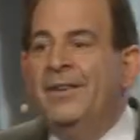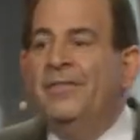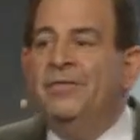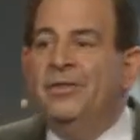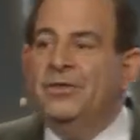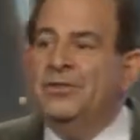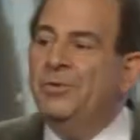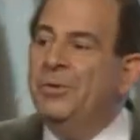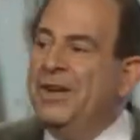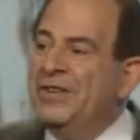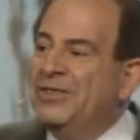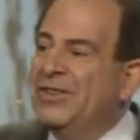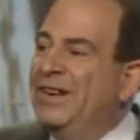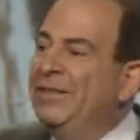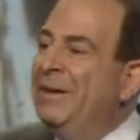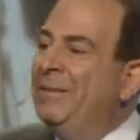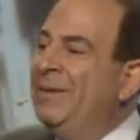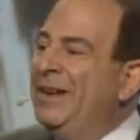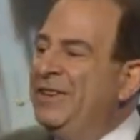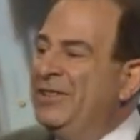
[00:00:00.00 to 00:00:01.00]
First question
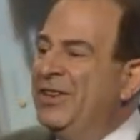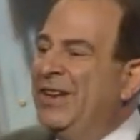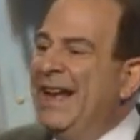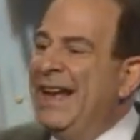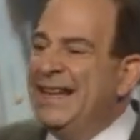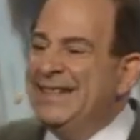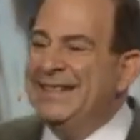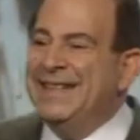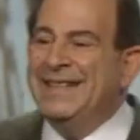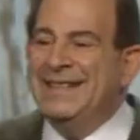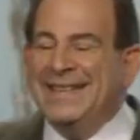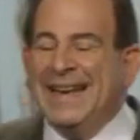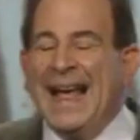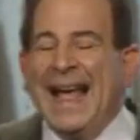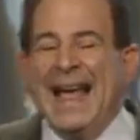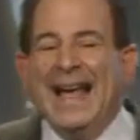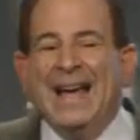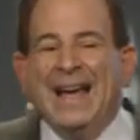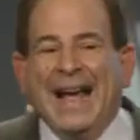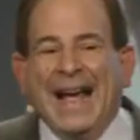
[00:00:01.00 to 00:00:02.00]
everybody should ask is,
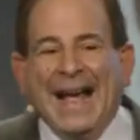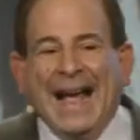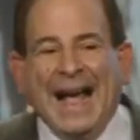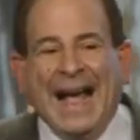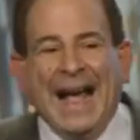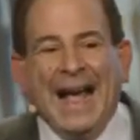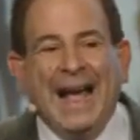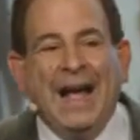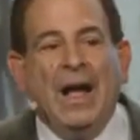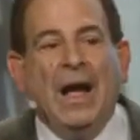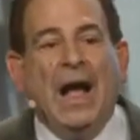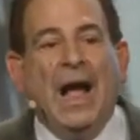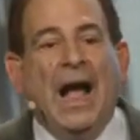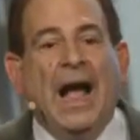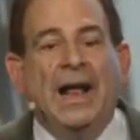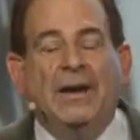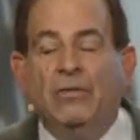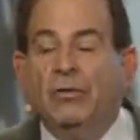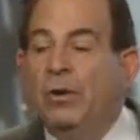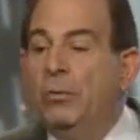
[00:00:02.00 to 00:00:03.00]

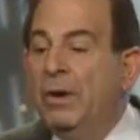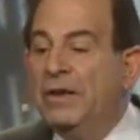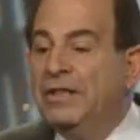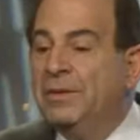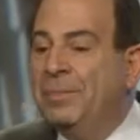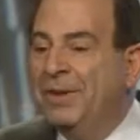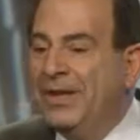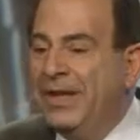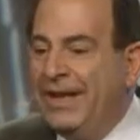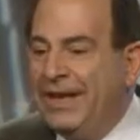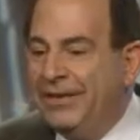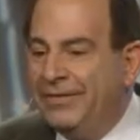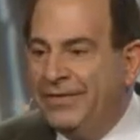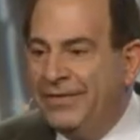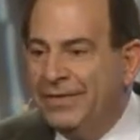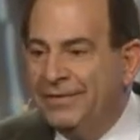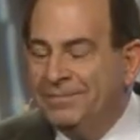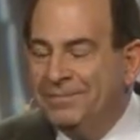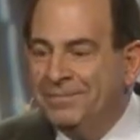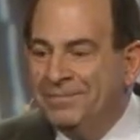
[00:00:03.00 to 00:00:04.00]
I don't know what to believe.
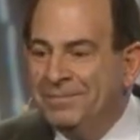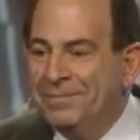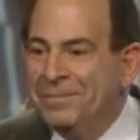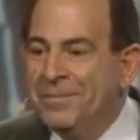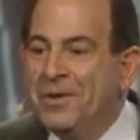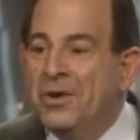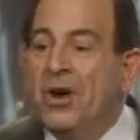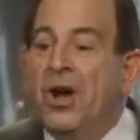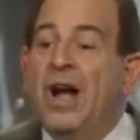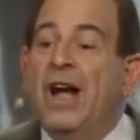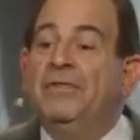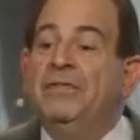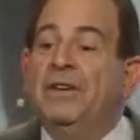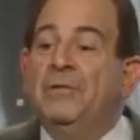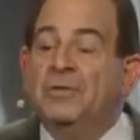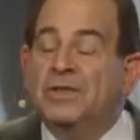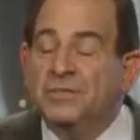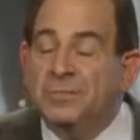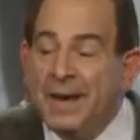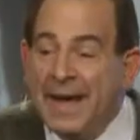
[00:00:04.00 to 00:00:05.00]
Coffee
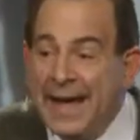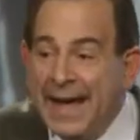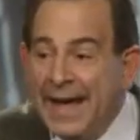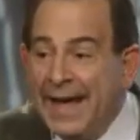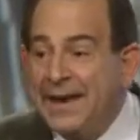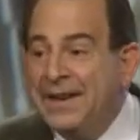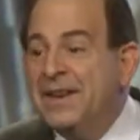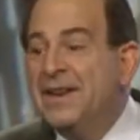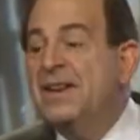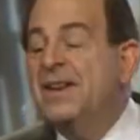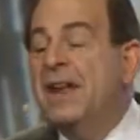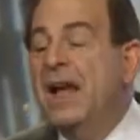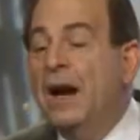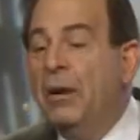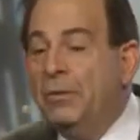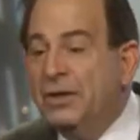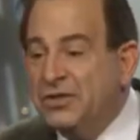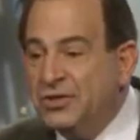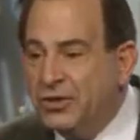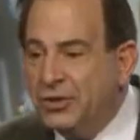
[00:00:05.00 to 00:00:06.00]
was bad,
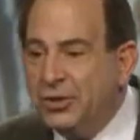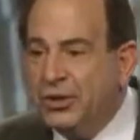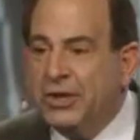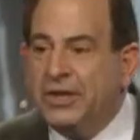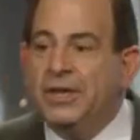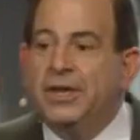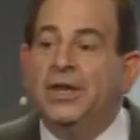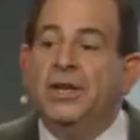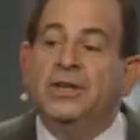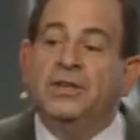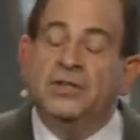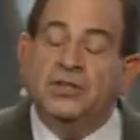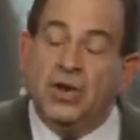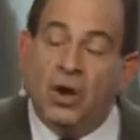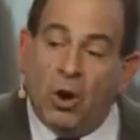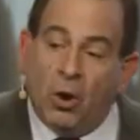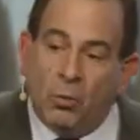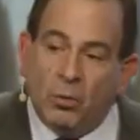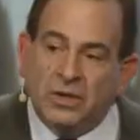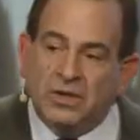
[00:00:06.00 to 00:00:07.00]
now it's good.
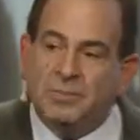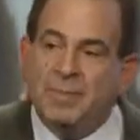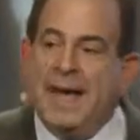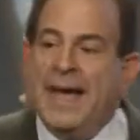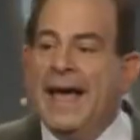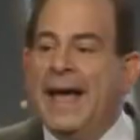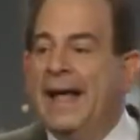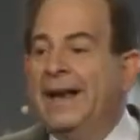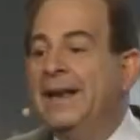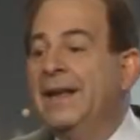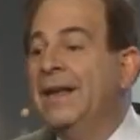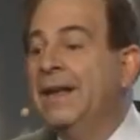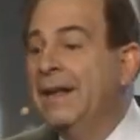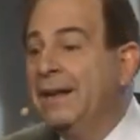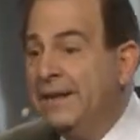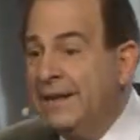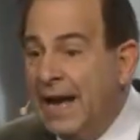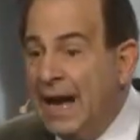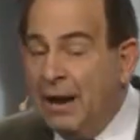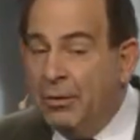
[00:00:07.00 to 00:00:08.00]
Salt was bad,
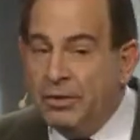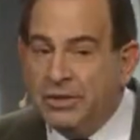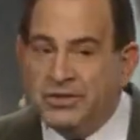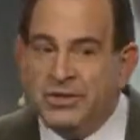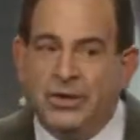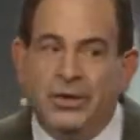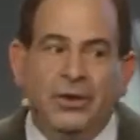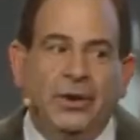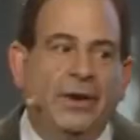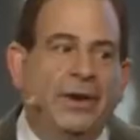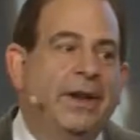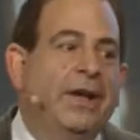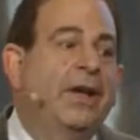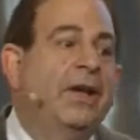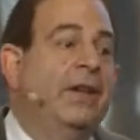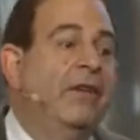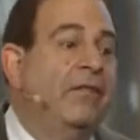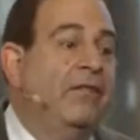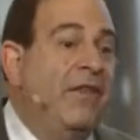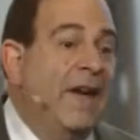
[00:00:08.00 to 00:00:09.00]
now it's good.
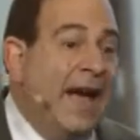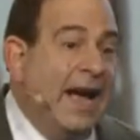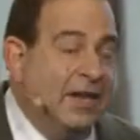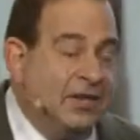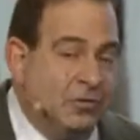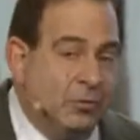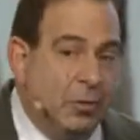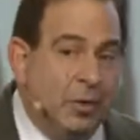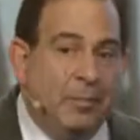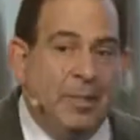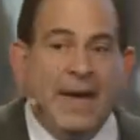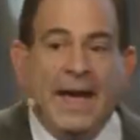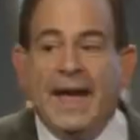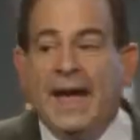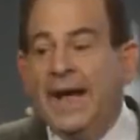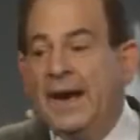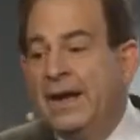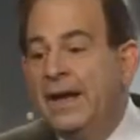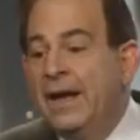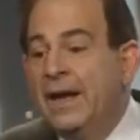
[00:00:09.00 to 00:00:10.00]
Fats were
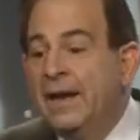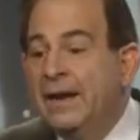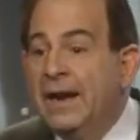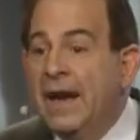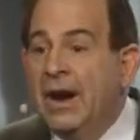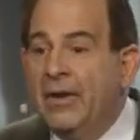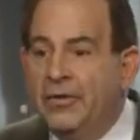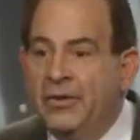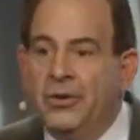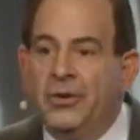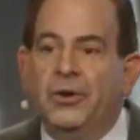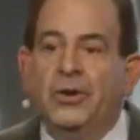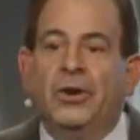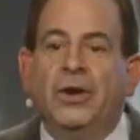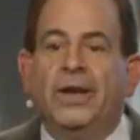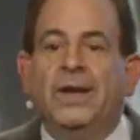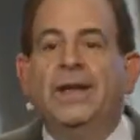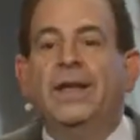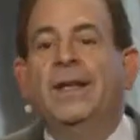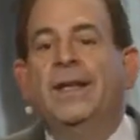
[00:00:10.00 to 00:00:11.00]
bad, now they're
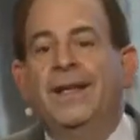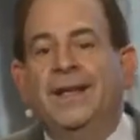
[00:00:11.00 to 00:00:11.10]
good.